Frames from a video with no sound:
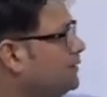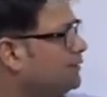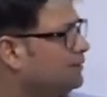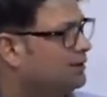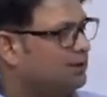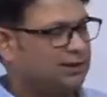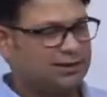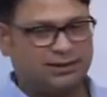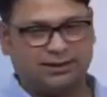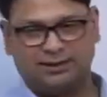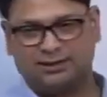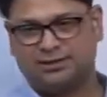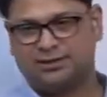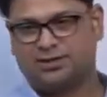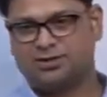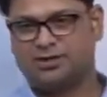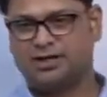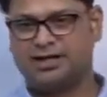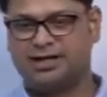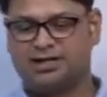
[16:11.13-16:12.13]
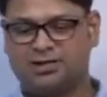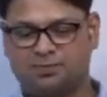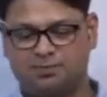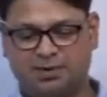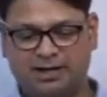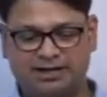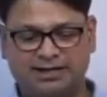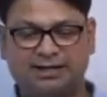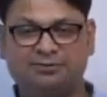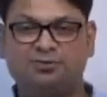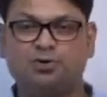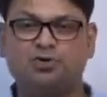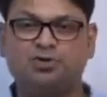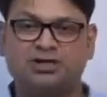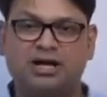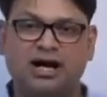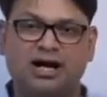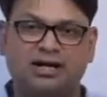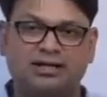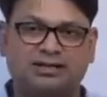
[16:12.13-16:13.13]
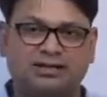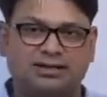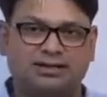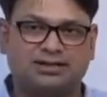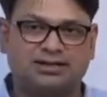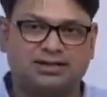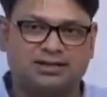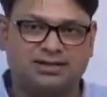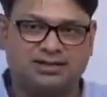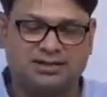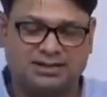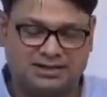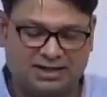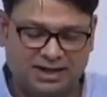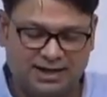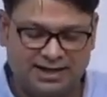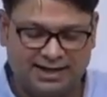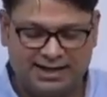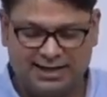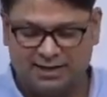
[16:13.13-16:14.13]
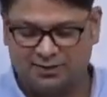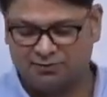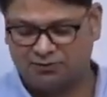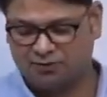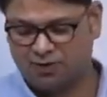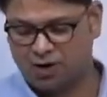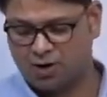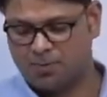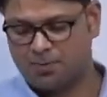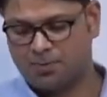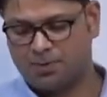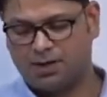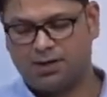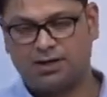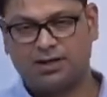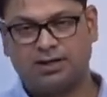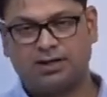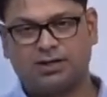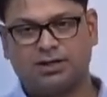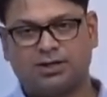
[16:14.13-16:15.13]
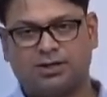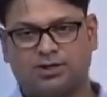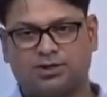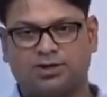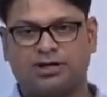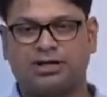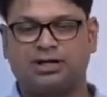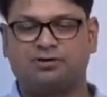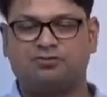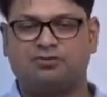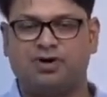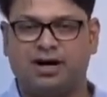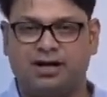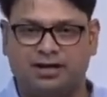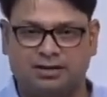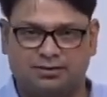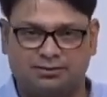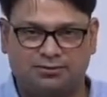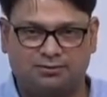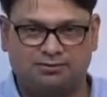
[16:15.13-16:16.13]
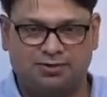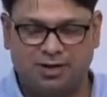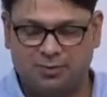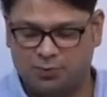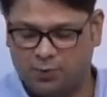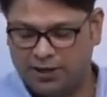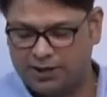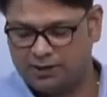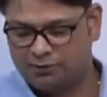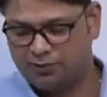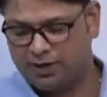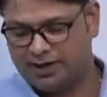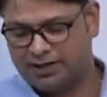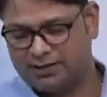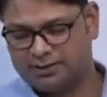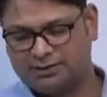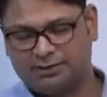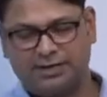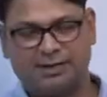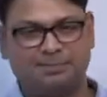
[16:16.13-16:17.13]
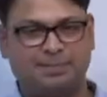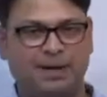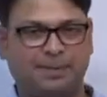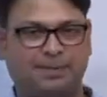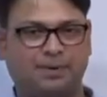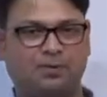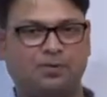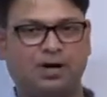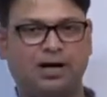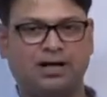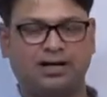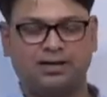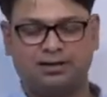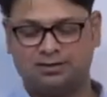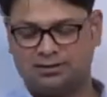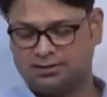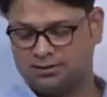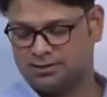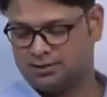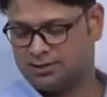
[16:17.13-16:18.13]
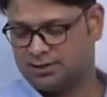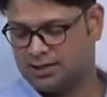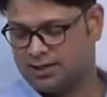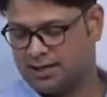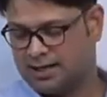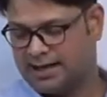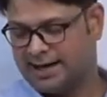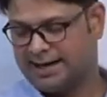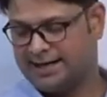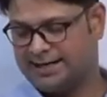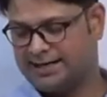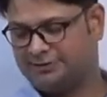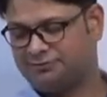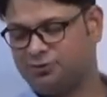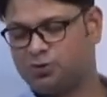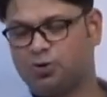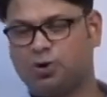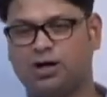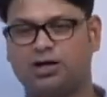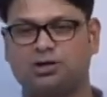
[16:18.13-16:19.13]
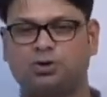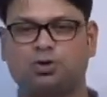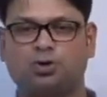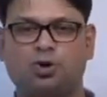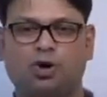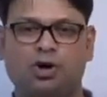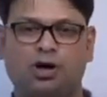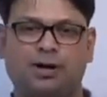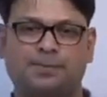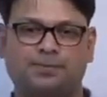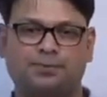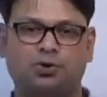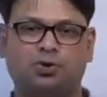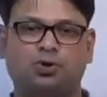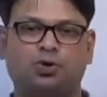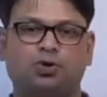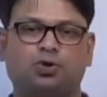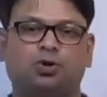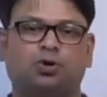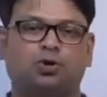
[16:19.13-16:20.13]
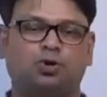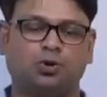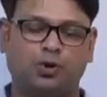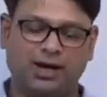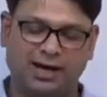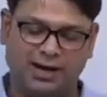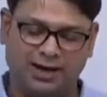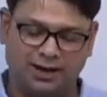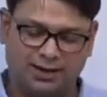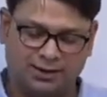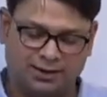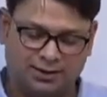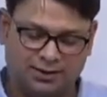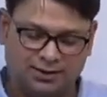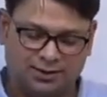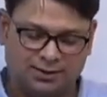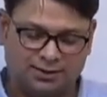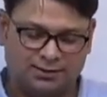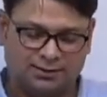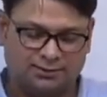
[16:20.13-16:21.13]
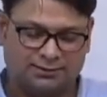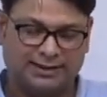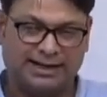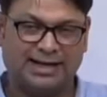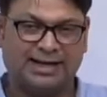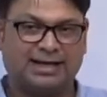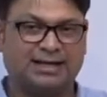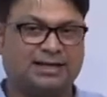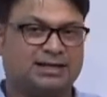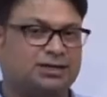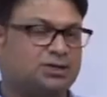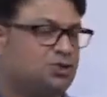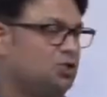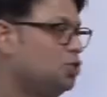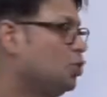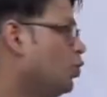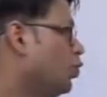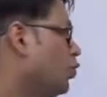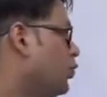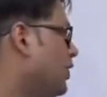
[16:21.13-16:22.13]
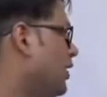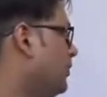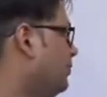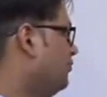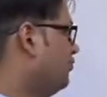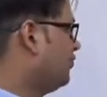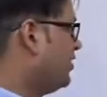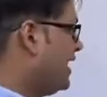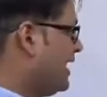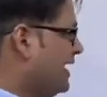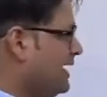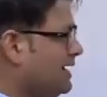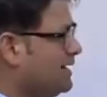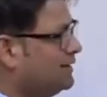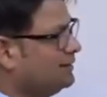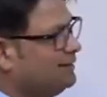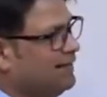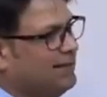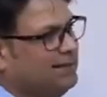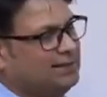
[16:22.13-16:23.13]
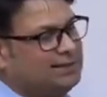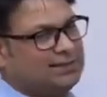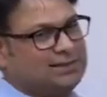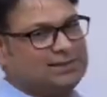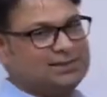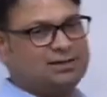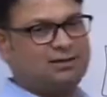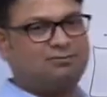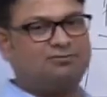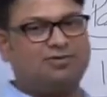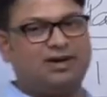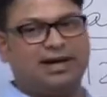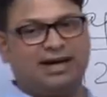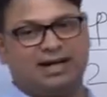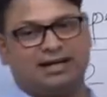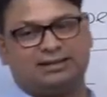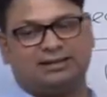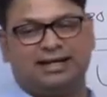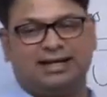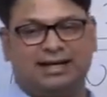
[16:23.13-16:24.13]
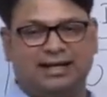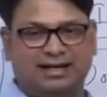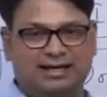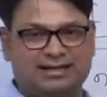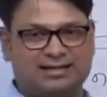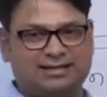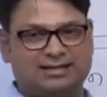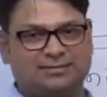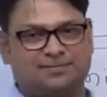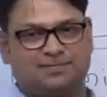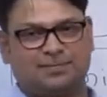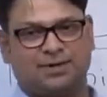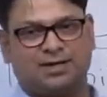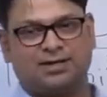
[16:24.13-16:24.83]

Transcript: the units, but if you start studying from unit 1, 1.1 in paper 1, and if you want to go up to 12, then you will find that somewhere there is